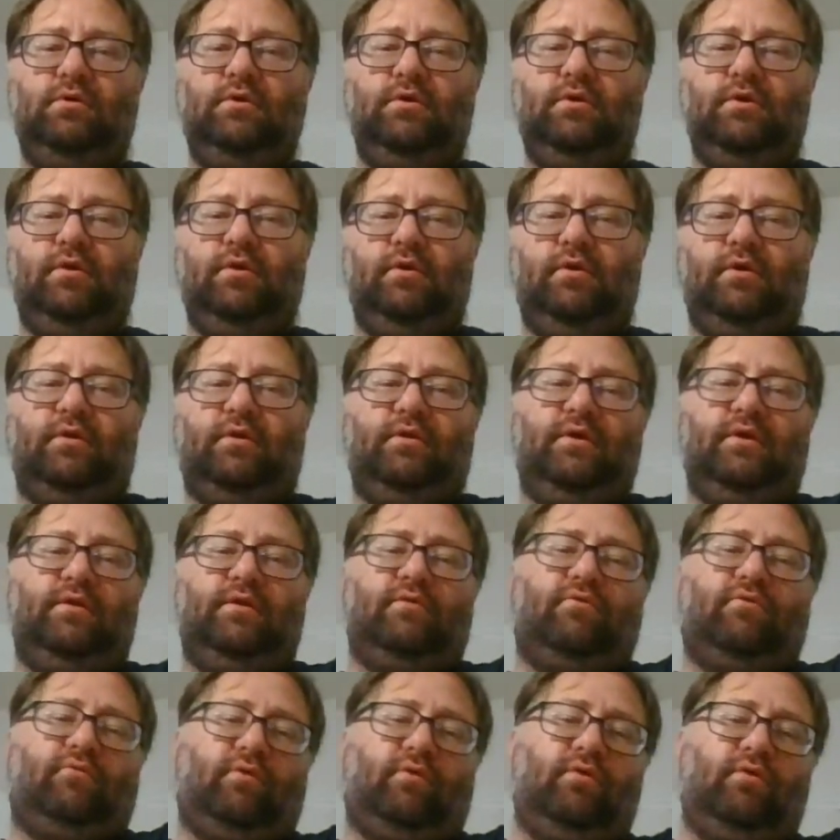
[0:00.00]
You can then
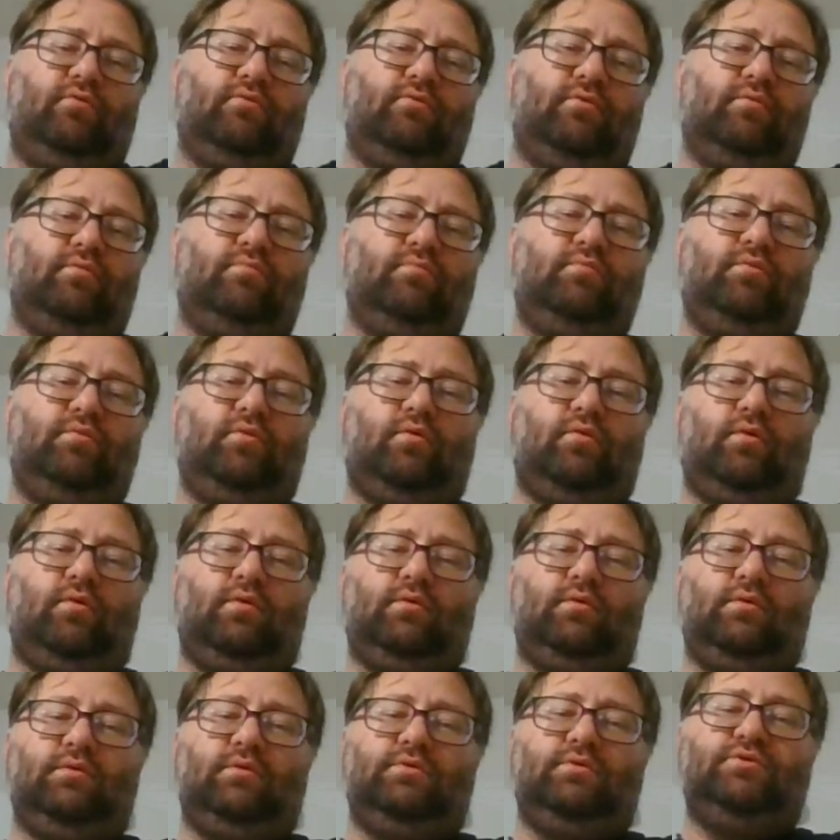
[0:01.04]
throw them
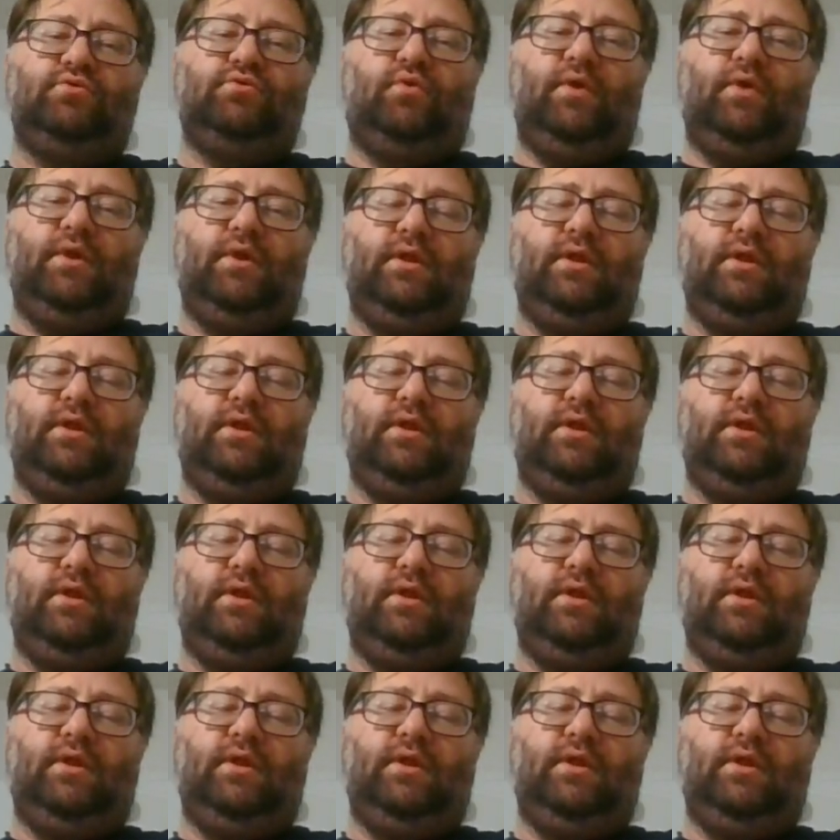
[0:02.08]
or joint